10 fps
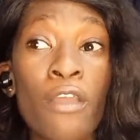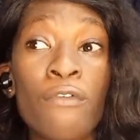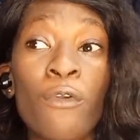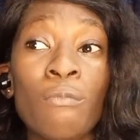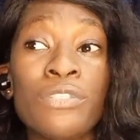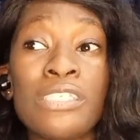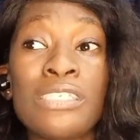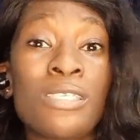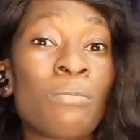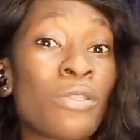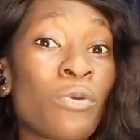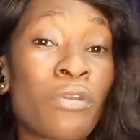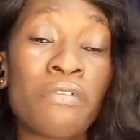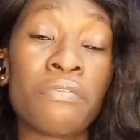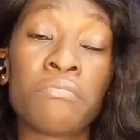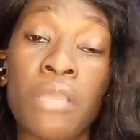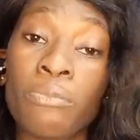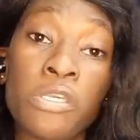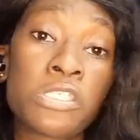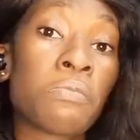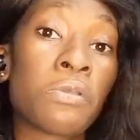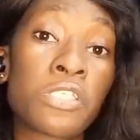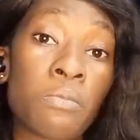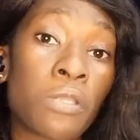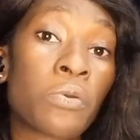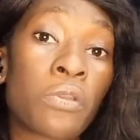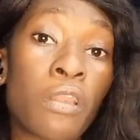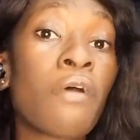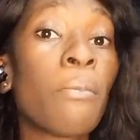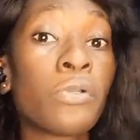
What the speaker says: from the cinematography. I'm not a cinematographer,